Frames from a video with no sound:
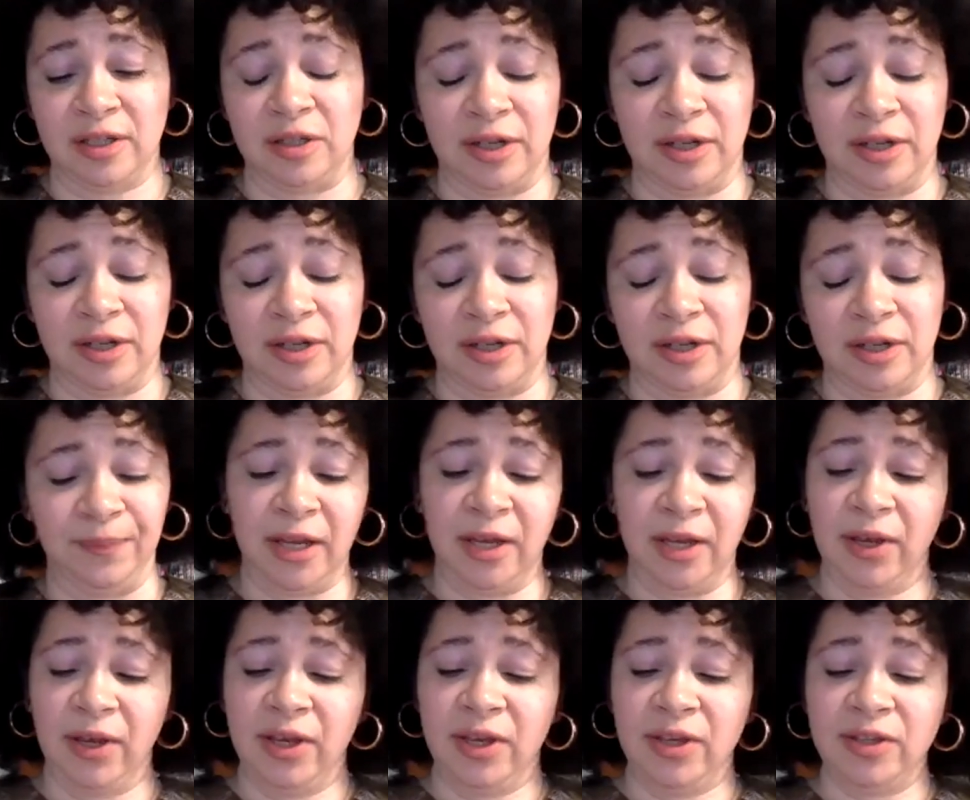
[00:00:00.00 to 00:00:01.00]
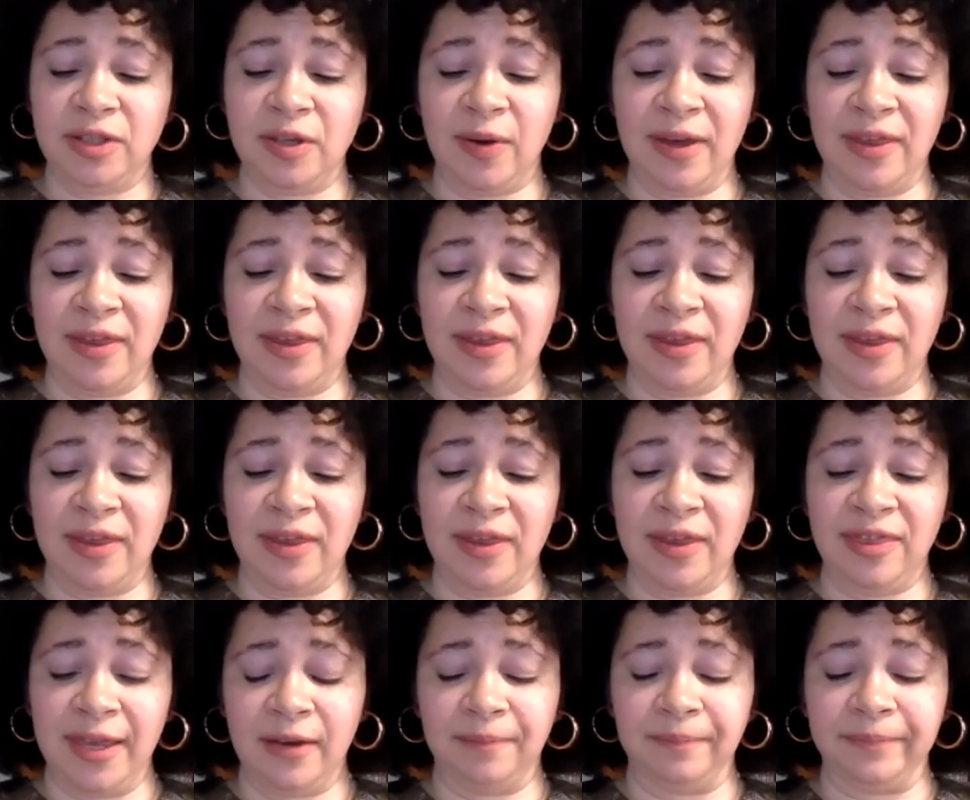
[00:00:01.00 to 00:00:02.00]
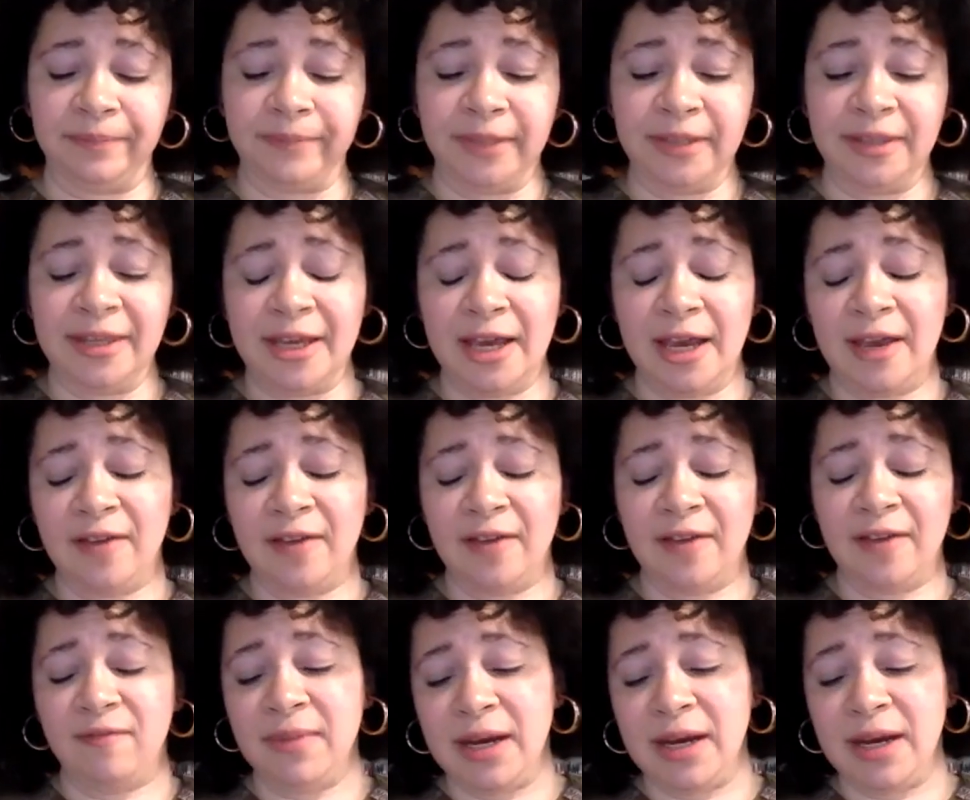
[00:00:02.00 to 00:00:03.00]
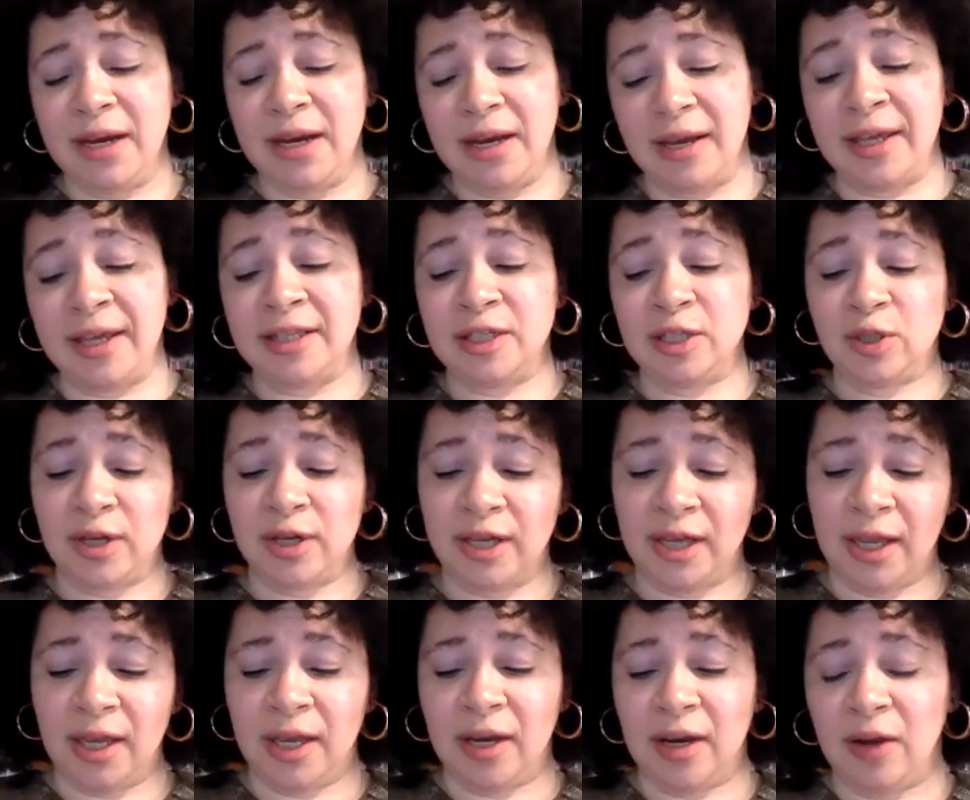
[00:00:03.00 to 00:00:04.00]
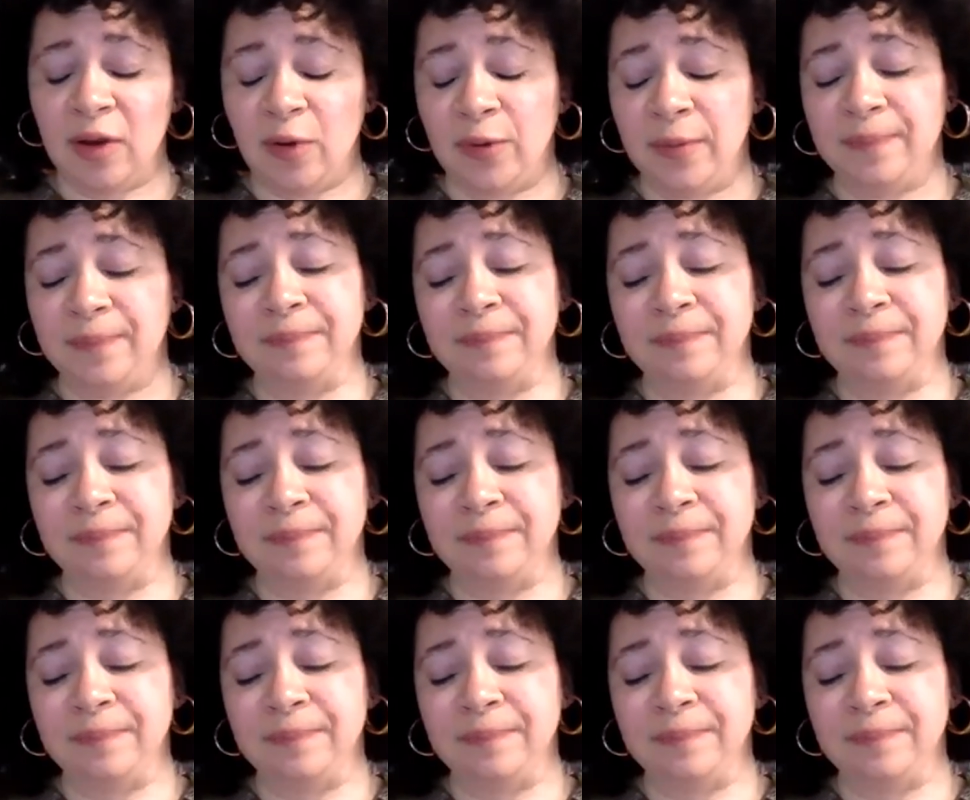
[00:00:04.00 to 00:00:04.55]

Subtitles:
history. So I think, thinking of media, it's tricky, you know,